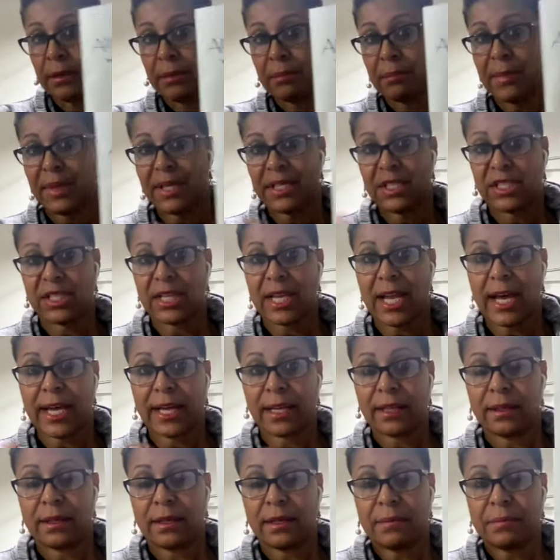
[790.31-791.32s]
Much
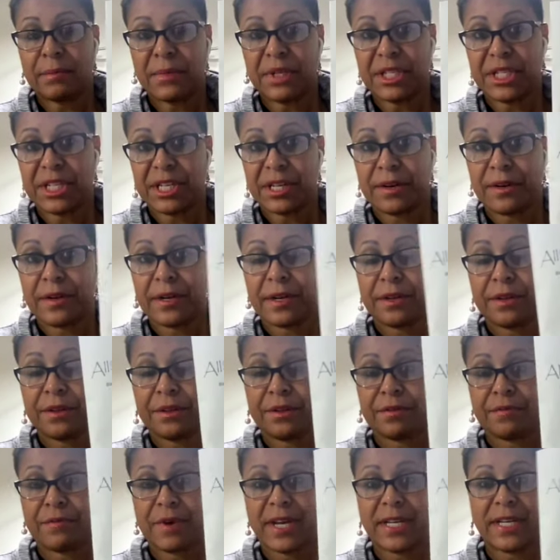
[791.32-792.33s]
like the Madeira
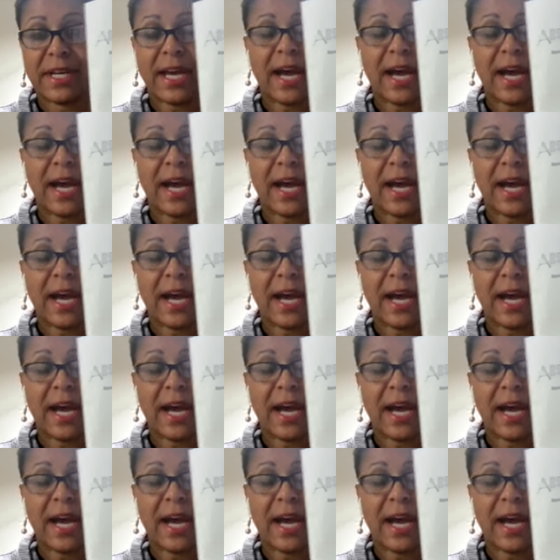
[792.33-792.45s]
Thread